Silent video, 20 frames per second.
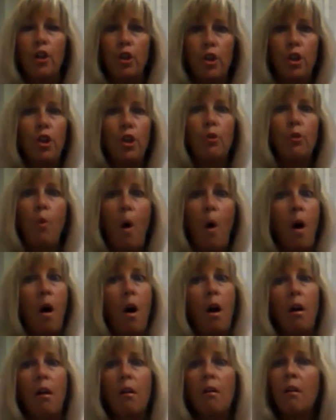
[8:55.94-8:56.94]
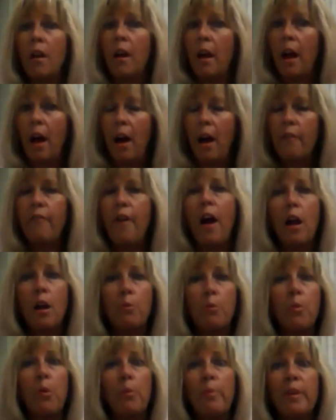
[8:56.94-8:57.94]
you are a
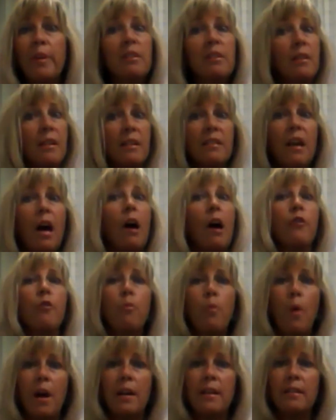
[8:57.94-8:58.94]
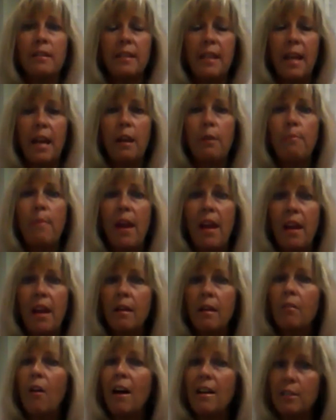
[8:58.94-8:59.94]
viable business. Otherwise, they
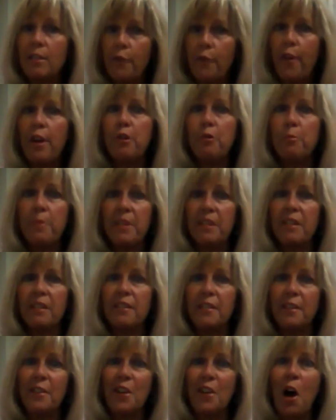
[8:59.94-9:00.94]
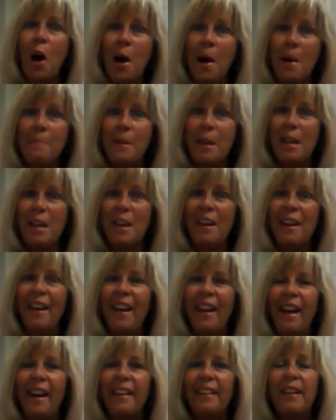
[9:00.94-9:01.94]
may classify your business as a hobby.
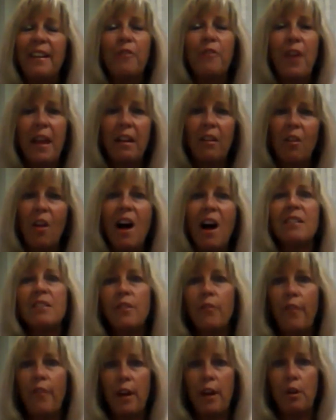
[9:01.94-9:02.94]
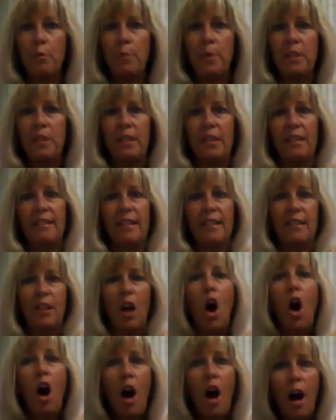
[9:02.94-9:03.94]
And if they classify your business as
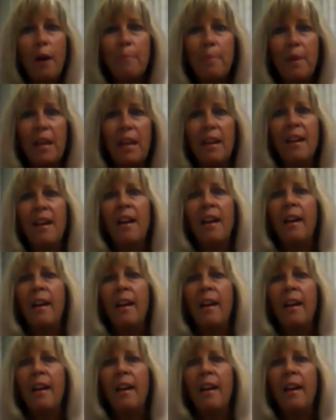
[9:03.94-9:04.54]
a hobby,